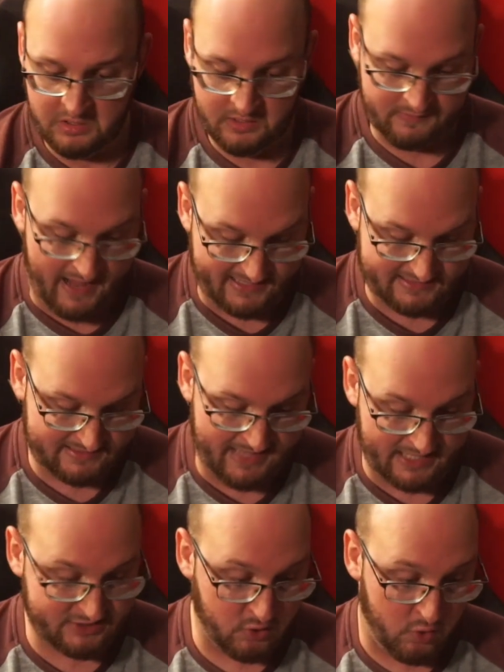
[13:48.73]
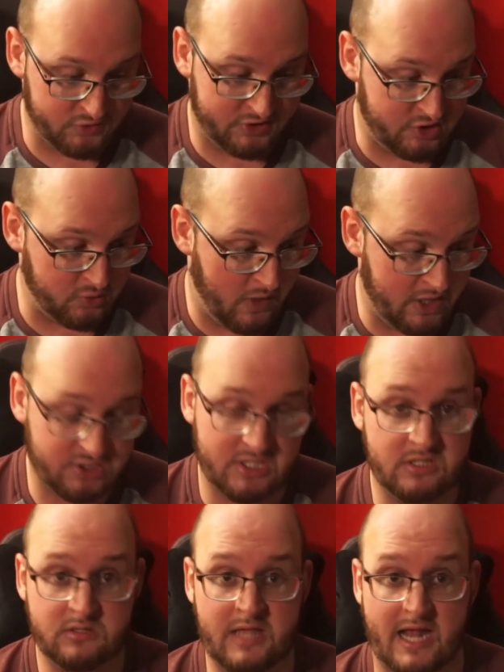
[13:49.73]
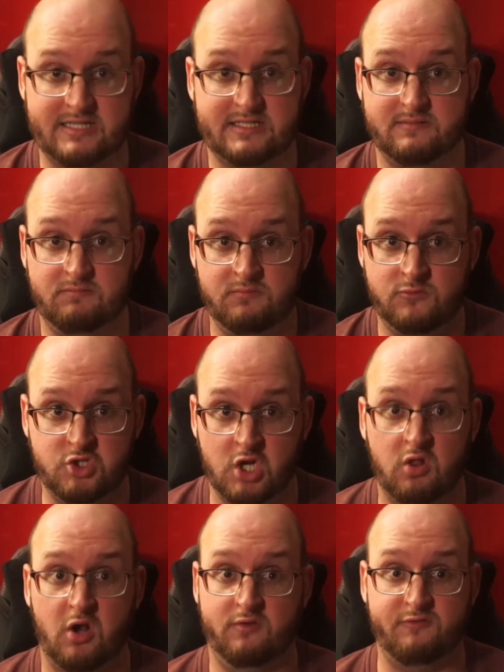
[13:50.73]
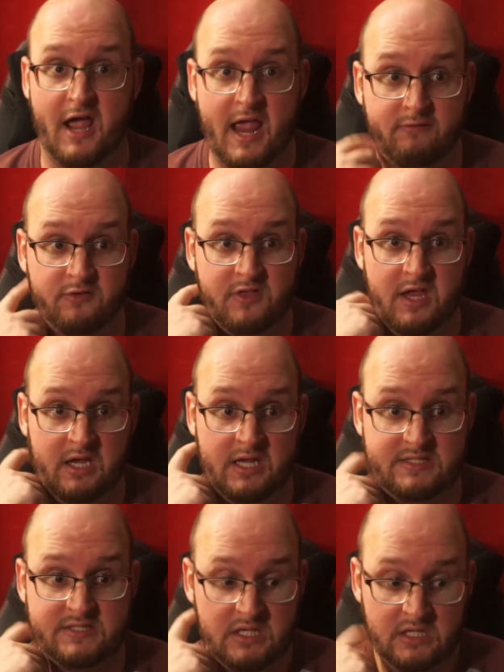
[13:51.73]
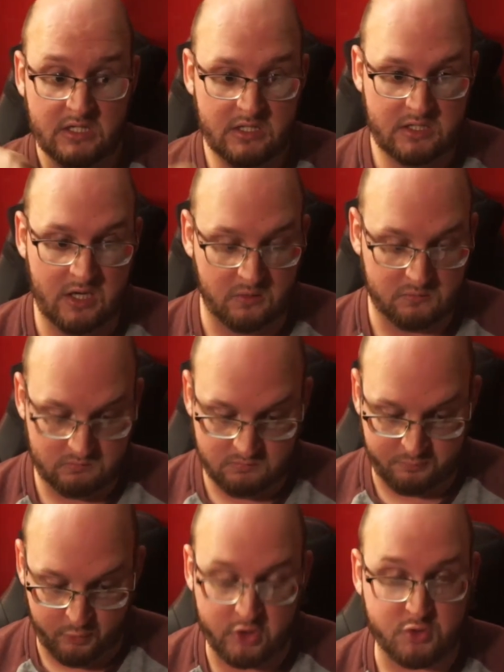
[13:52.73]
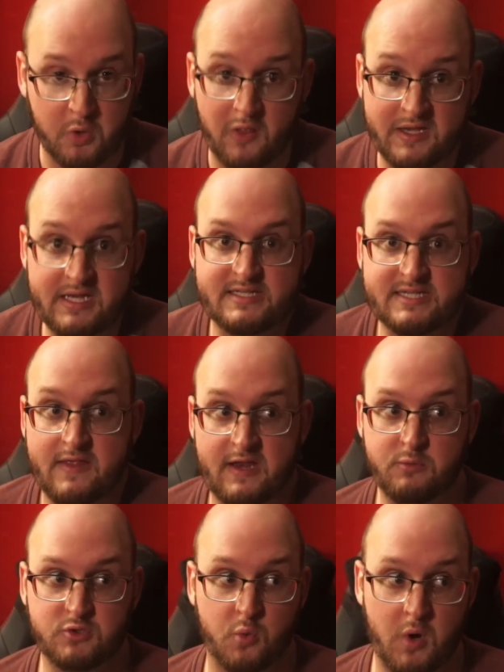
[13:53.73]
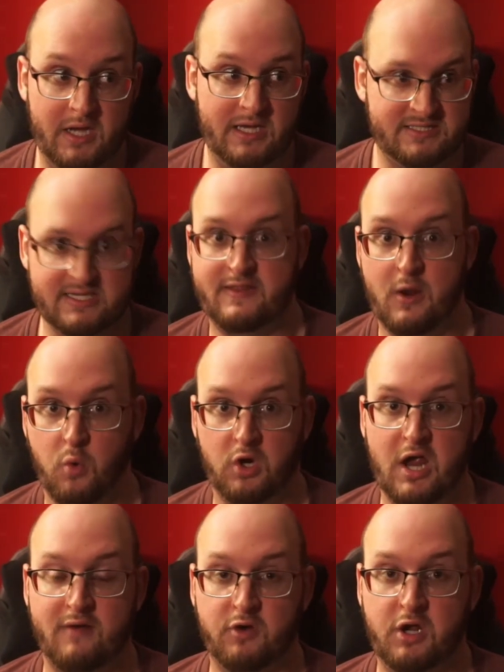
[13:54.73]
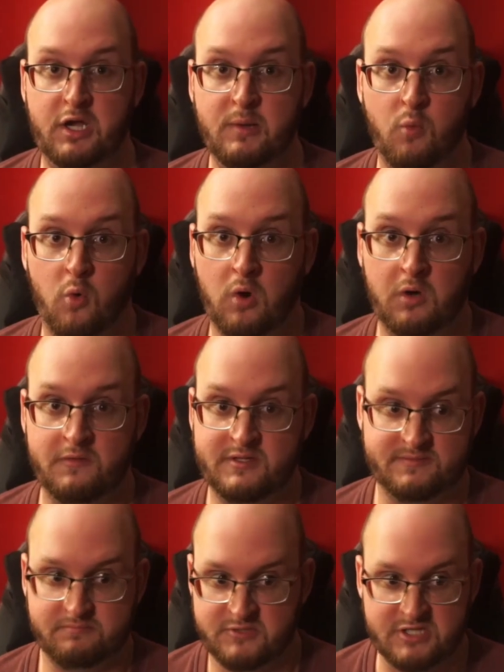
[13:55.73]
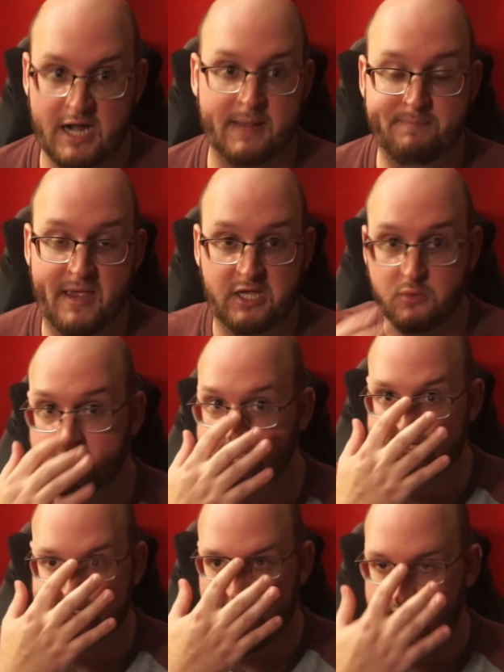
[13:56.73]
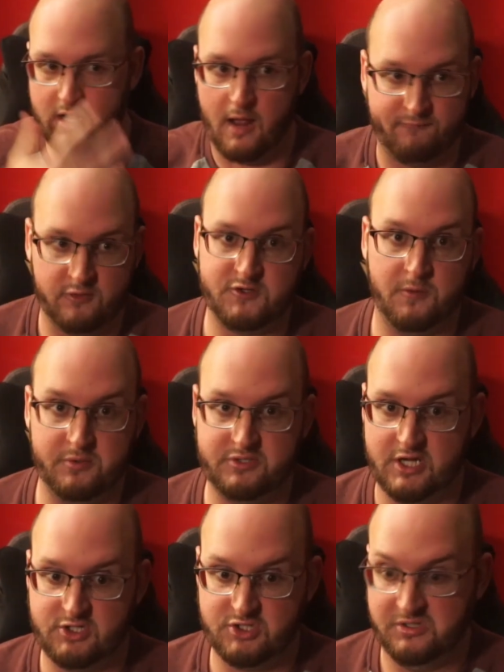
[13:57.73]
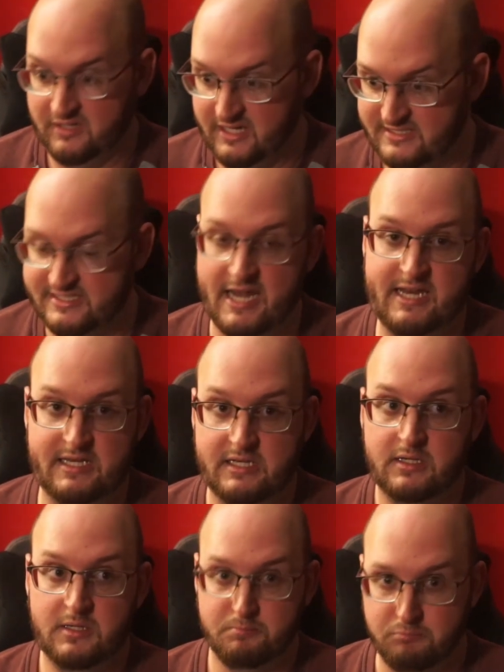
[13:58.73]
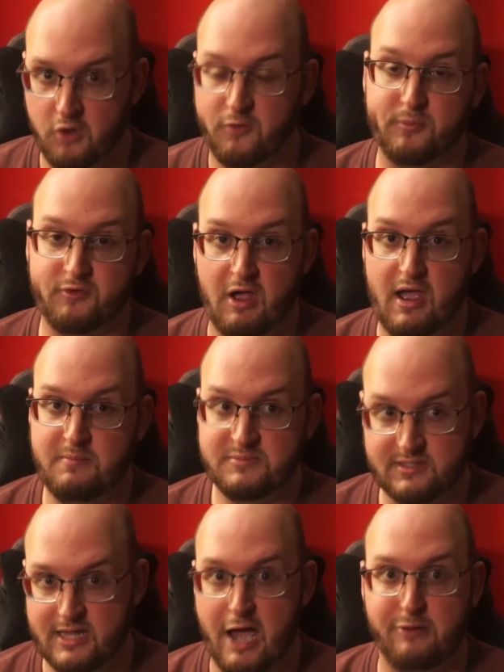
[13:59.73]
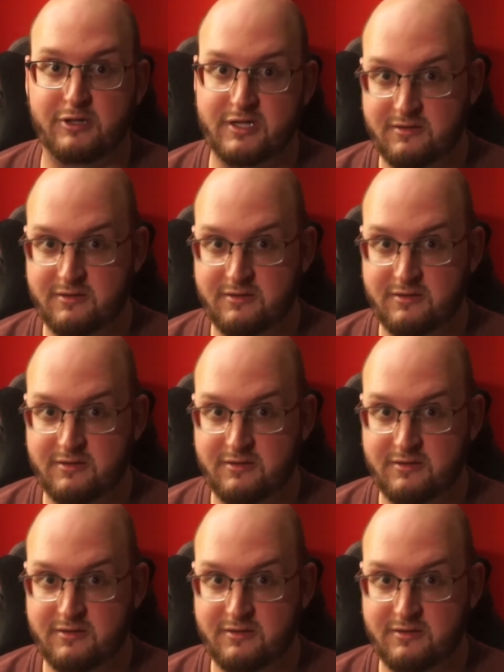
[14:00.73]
that's that's the whole situation. That's should clarify everything. It's you know, Preach really did say that he was quitting. He said they weren't covering it anymore. It's, it's not ambiguous. It's not up for interpretation. He said it multiple times, loudly,